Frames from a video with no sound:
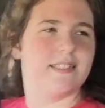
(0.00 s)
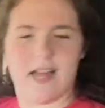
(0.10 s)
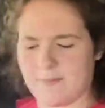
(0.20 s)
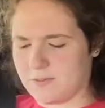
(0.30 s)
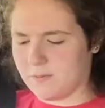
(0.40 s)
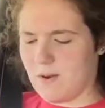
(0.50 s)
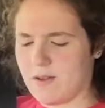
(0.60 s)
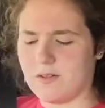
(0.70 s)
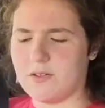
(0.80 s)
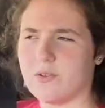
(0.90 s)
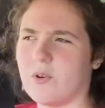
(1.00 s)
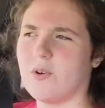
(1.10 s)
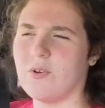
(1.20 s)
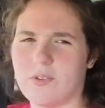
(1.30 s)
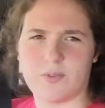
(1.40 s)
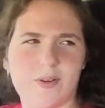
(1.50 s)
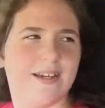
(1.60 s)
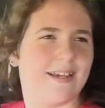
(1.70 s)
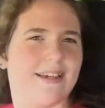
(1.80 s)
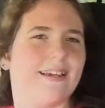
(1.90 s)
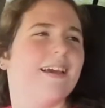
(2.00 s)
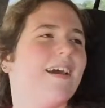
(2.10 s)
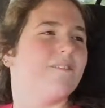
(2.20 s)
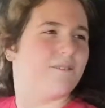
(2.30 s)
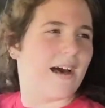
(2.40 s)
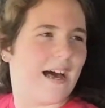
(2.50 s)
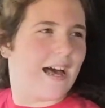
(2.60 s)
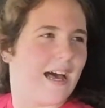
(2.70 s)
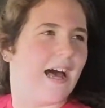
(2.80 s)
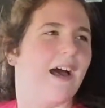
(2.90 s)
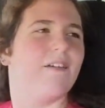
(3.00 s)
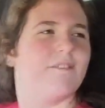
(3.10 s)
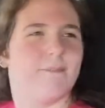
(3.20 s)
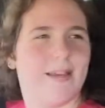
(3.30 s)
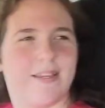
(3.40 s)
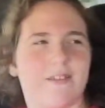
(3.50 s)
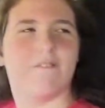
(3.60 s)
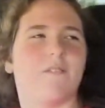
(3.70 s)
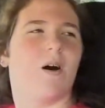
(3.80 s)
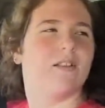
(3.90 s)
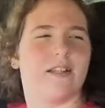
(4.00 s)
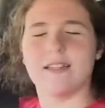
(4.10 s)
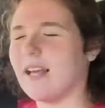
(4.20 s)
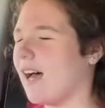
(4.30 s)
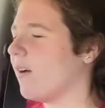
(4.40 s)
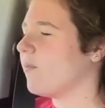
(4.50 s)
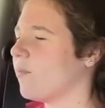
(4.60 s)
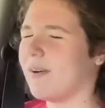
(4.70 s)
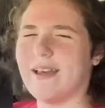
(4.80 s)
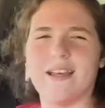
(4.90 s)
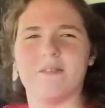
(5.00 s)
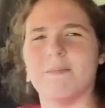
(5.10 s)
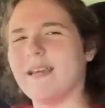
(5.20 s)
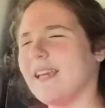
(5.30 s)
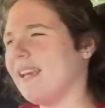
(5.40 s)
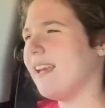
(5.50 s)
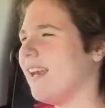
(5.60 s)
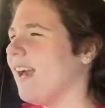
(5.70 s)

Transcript: tips one through three, five, make you fall in love with me.